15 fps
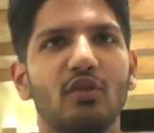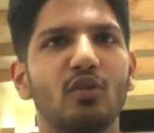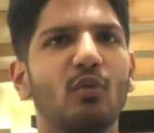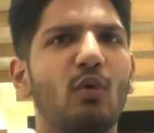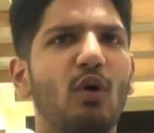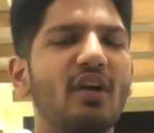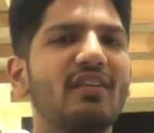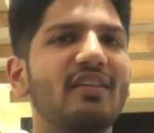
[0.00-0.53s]
So
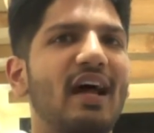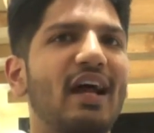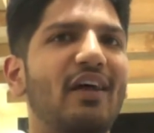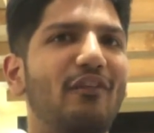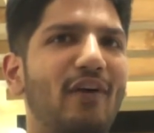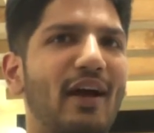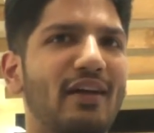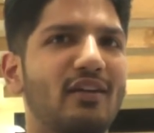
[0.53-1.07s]
what is
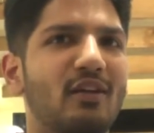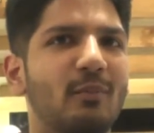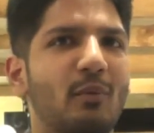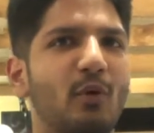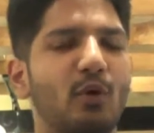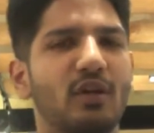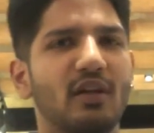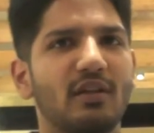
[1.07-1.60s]
high fats and
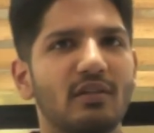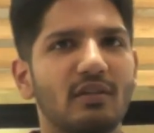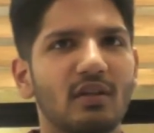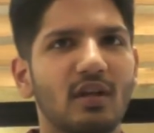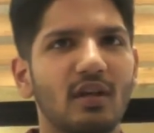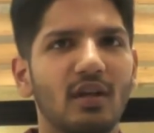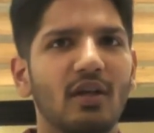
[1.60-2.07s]
proteins?